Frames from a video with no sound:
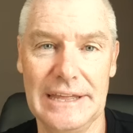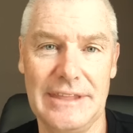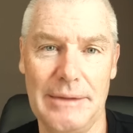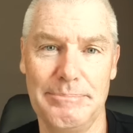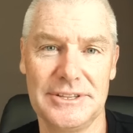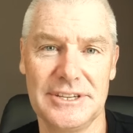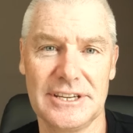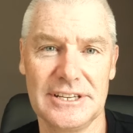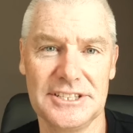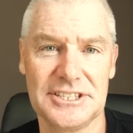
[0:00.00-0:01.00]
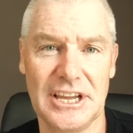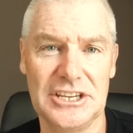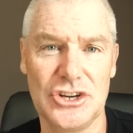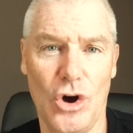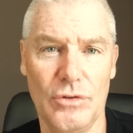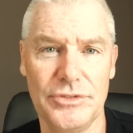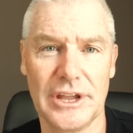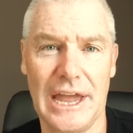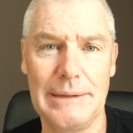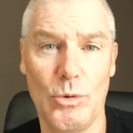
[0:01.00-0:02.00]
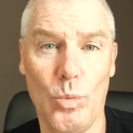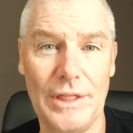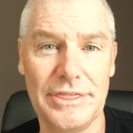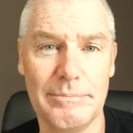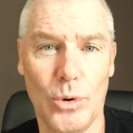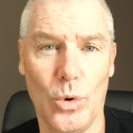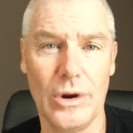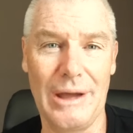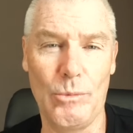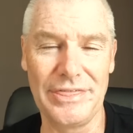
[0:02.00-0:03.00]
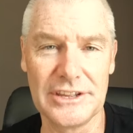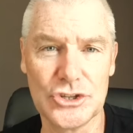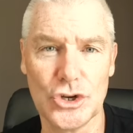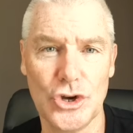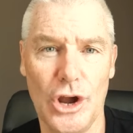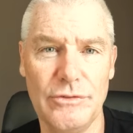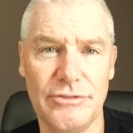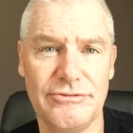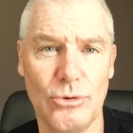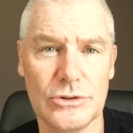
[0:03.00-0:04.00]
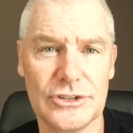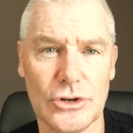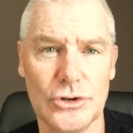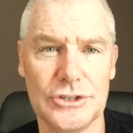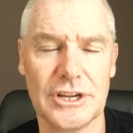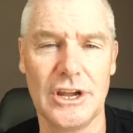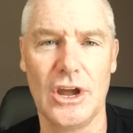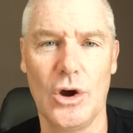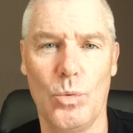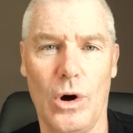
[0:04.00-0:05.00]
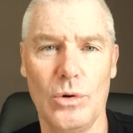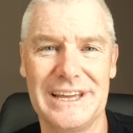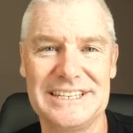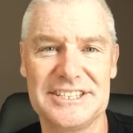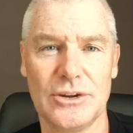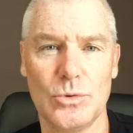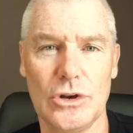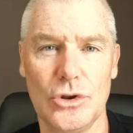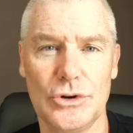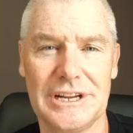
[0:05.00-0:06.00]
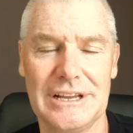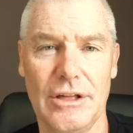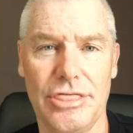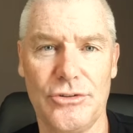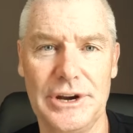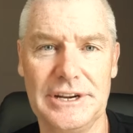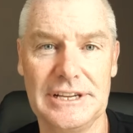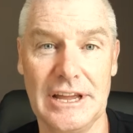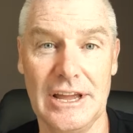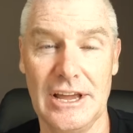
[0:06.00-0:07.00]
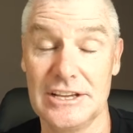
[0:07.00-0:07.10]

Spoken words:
at that particular stage of the game and won the ball, won the turnover for Toulouse while Leinster were looking threatening.